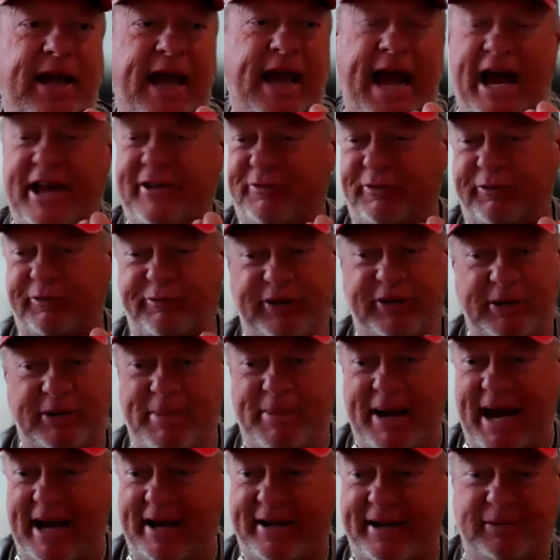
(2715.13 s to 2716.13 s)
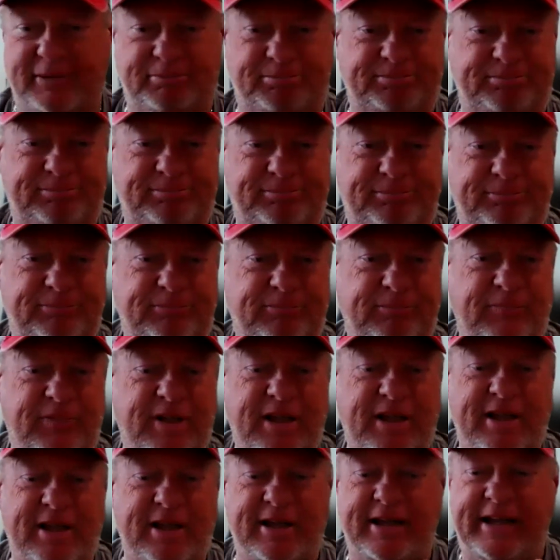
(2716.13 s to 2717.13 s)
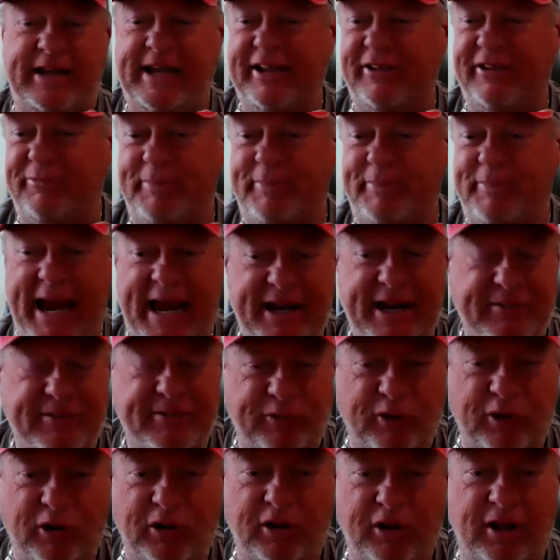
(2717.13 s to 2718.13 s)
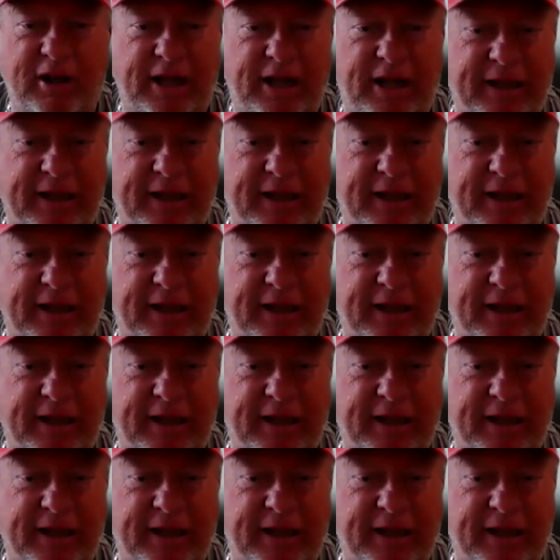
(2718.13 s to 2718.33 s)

ask for feedback. It's painful.